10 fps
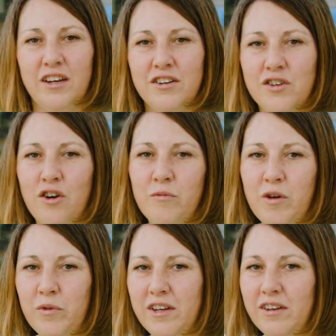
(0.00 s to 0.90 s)
Here's a home
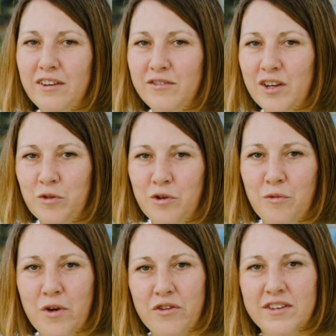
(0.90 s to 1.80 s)
that we have done with
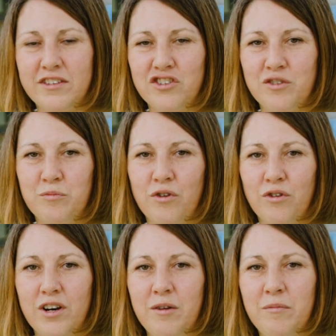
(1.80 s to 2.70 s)
our weatherization
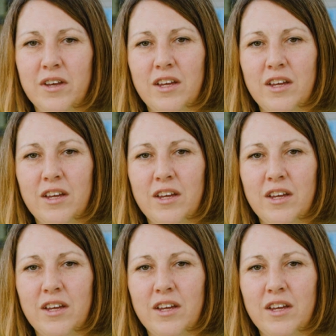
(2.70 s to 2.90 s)
program,